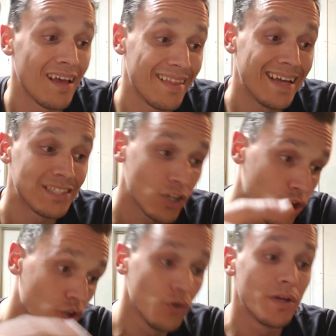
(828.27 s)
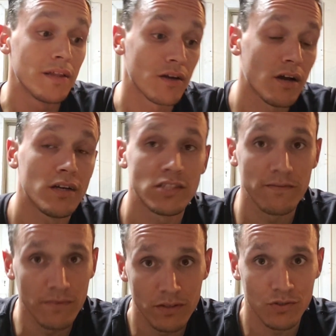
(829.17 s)
And that's including the cost
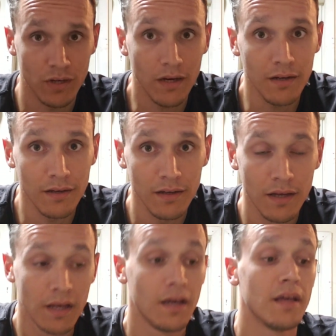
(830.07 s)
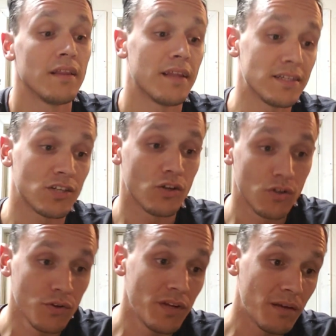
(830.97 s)
of the truck. That's
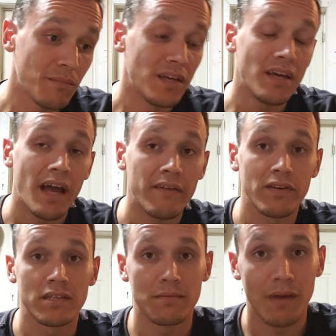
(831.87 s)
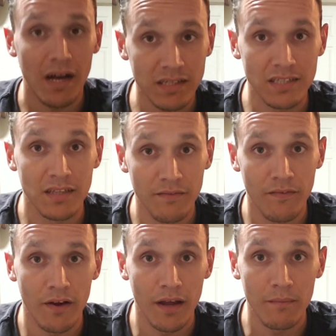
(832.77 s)
including me having to box in the
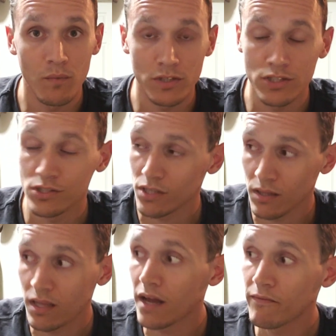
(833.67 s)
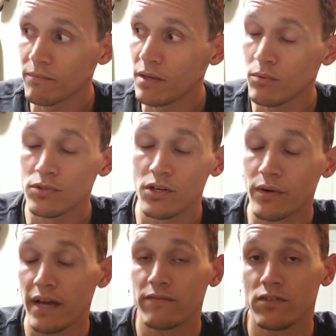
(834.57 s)
frame, which a lot of people
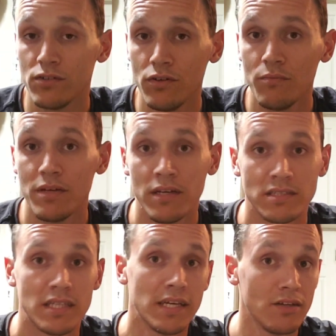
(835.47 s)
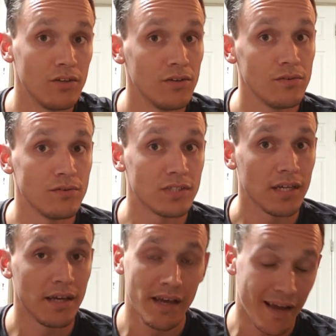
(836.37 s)
don't have to do because they use
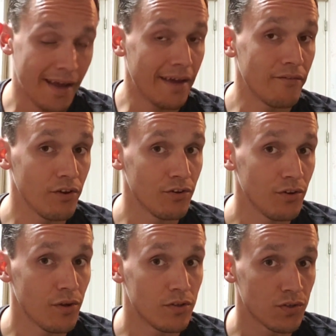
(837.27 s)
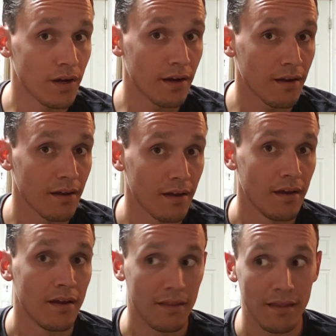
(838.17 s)
a heavier duty truck
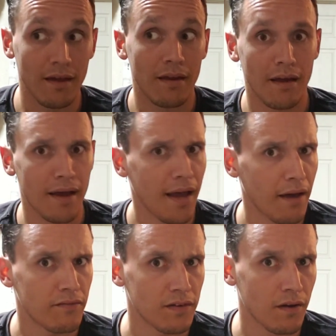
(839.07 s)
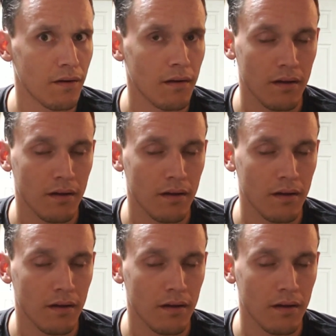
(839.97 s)
than a half ton.